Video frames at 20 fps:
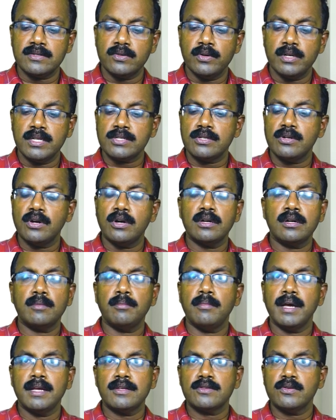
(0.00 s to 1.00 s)
So it's not
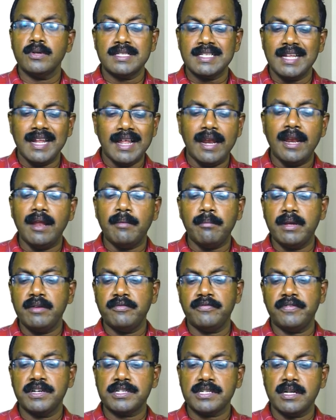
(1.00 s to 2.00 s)
bi. So it's an
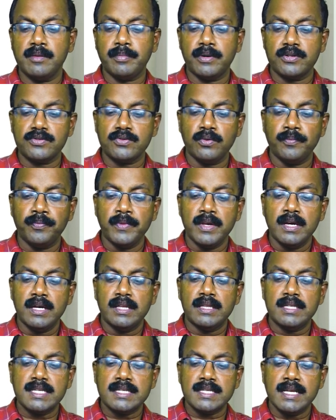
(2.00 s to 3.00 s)
LMN facial palsy. So
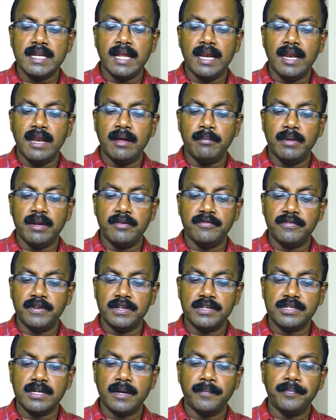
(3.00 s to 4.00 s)
this is an LMN
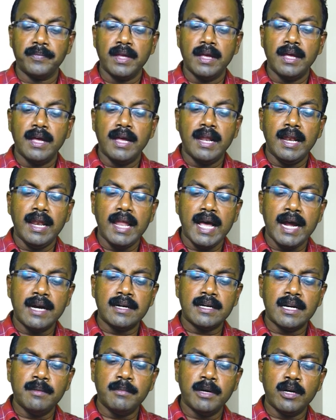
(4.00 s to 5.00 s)
facial.
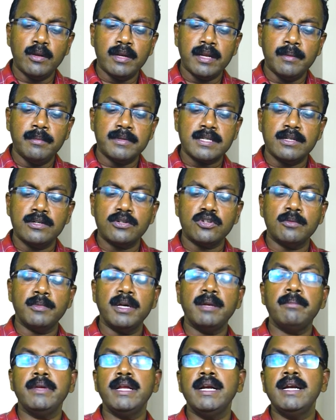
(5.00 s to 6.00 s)
Lateral medullary syndrome
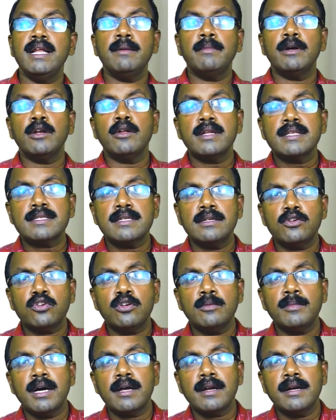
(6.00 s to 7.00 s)
and medial medullary
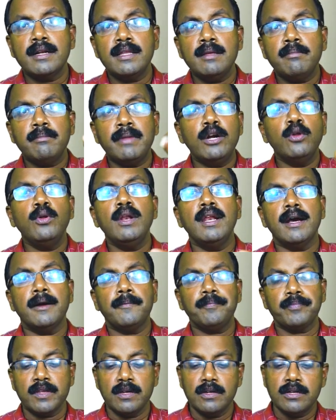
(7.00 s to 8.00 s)
syndrome are in the medulla.
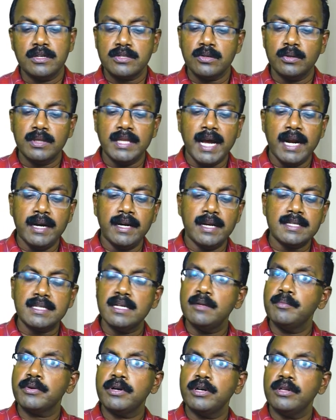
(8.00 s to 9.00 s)
So that
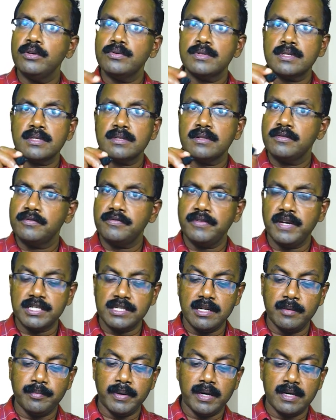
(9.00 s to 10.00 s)
doesn't produce
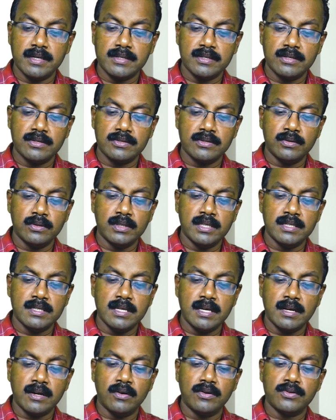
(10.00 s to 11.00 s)
facial palsy. So these
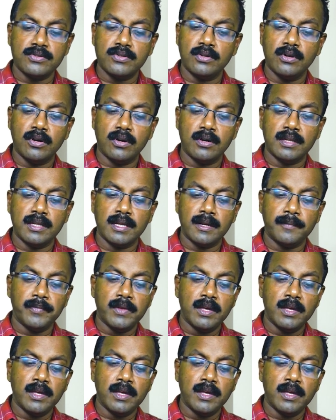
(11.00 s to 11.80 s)
are also not there.